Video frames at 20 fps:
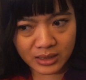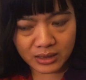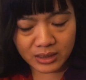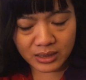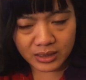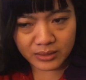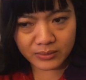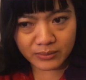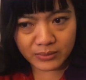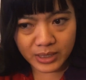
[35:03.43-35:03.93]

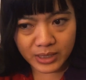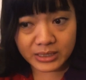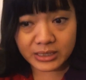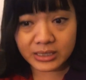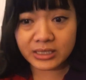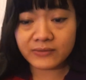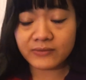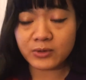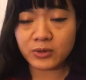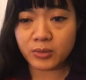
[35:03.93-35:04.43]
Um, I
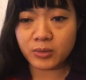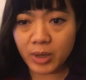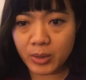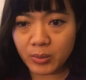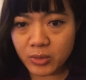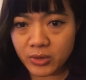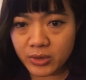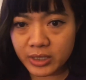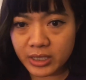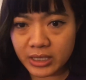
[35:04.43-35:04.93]
didn't even
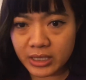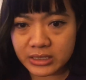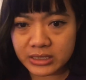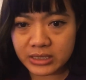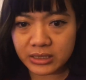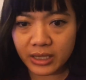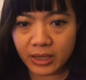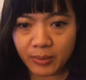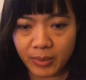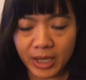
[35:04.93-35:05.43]
remember it
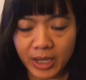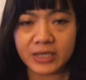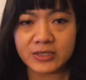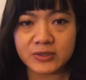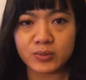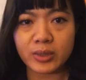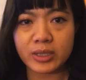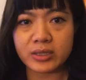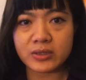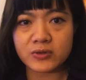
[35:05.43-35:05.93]
until I
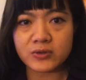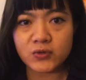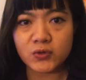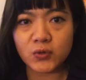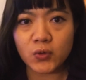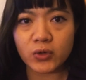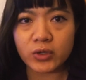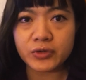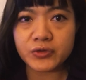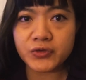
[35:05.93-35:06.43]
passed by the
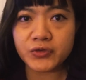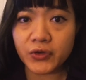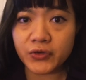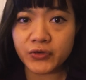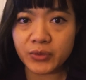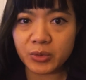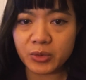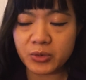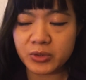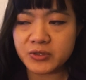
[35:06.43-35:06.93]
store and saw
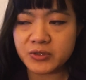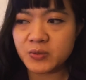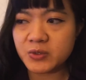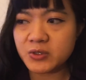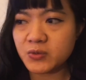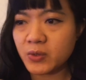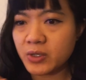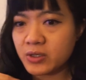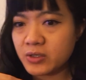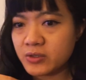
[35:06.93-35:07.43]
some Christmas
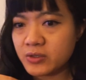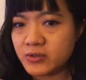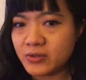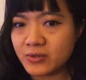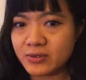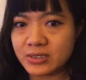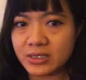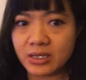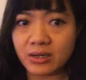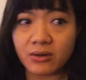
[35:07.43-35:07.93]
sweaters. I
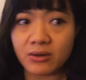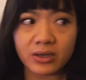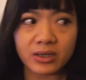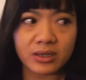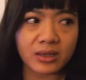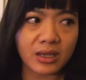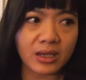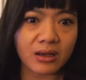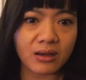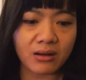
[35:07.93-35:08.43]
was like, okay,
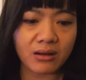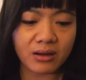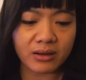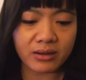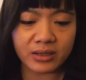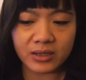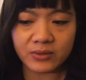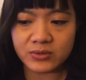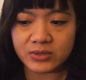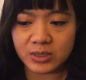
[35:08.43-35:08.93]
thank
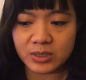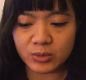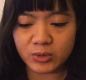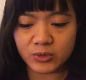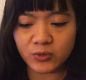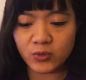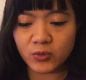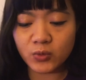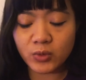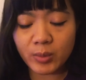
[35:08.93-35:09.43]
God I was able
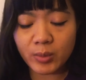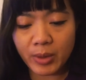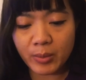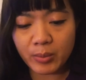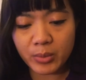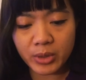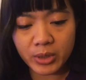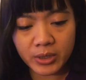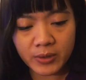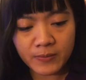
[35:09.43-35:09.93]
to
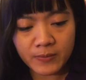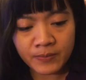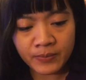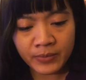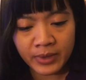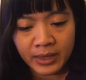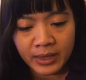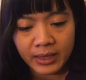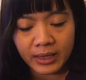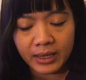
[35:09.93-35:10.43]
remember.
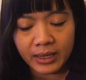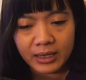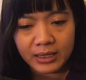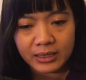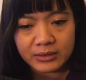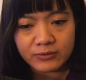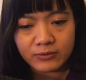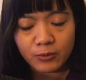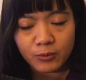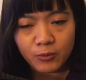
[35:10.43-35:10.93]

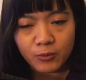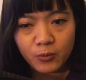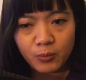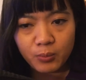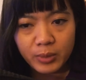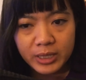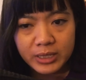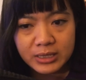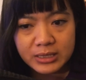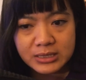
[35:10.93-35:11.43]
And
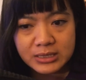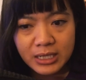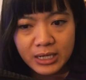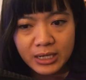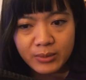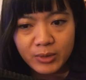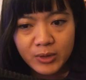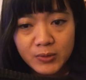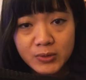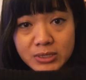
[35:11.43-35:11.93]
by the
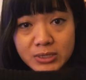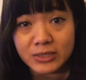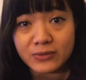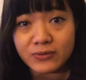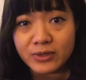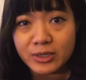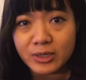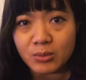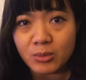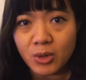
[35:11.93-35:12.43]
time I was
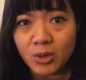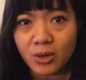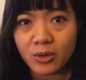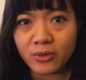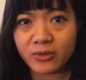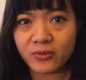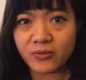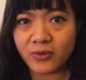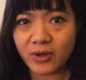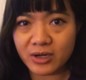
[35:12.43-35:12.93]
leaving the
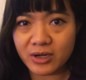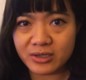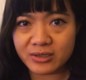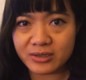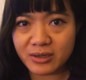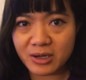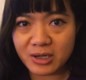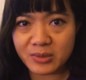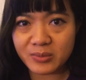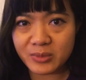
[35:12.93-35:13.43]
mall, the fire
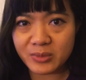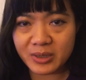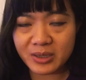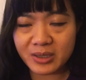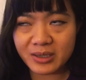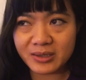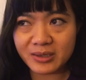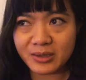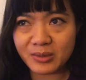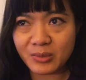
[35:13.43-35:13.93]
alarm
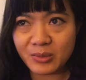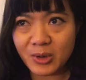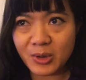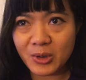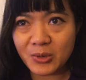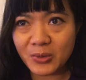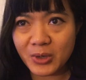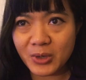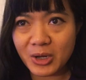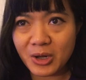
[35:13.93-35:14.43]
and the
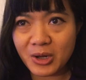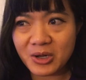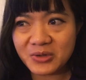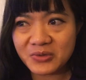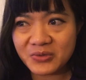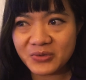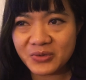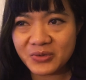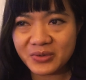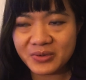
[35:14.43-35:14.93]
mall went
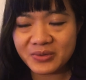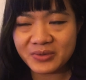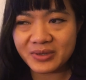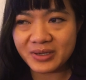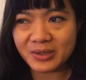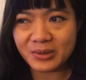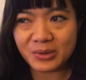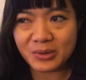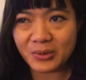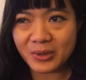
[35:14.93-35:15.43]
off.
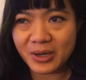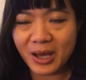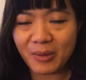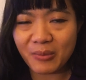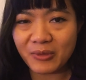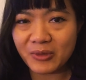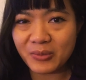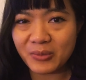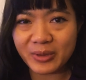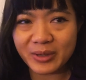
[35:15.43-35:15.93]
I don't know what
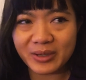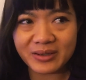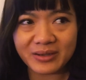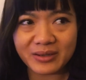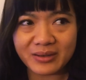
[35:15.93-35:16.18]
happened, but